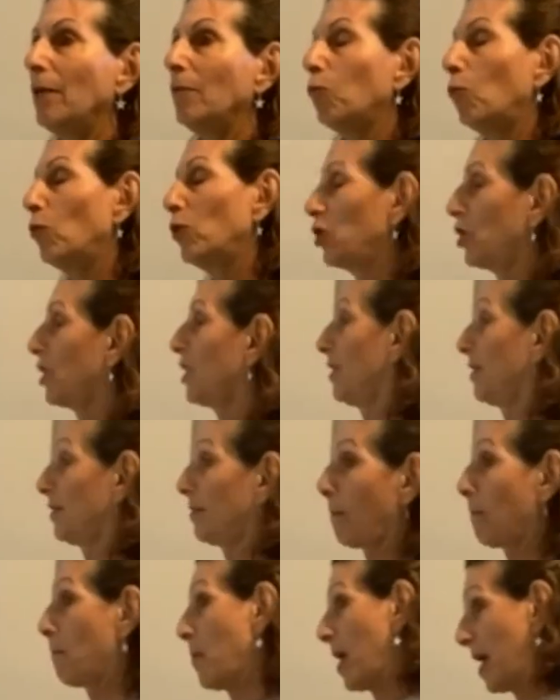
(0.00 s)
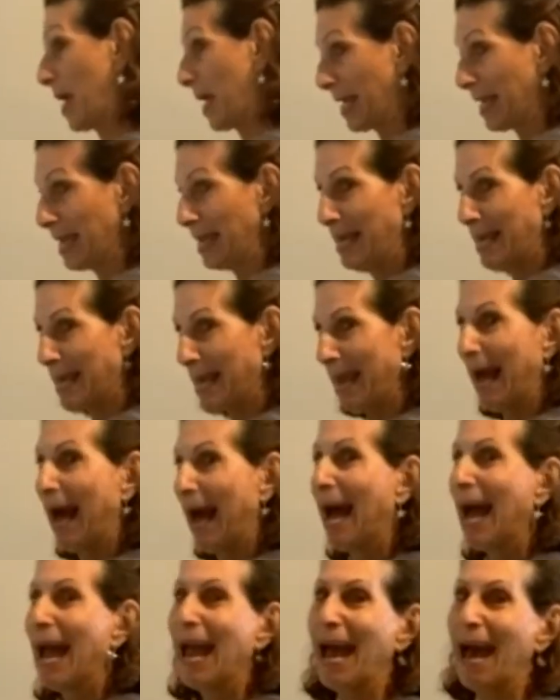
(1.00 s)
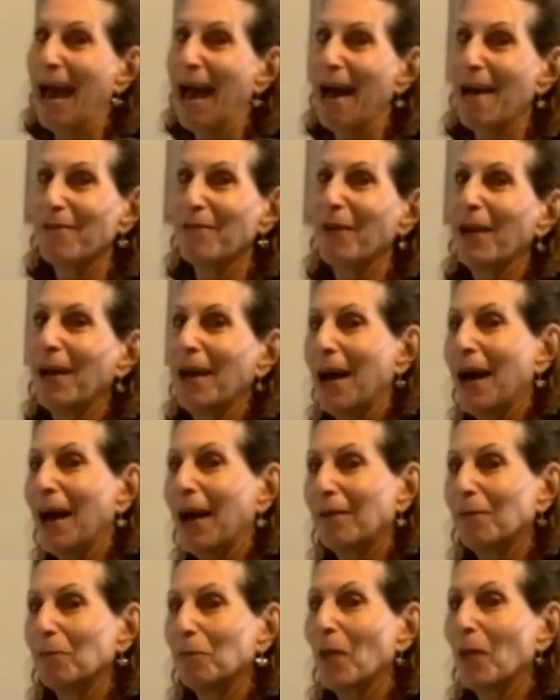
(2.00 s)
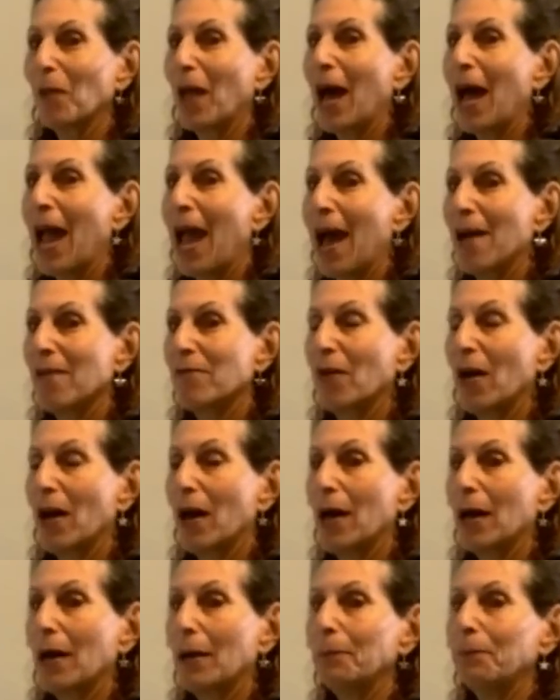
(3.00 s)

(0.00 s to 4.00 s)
which is me, I have a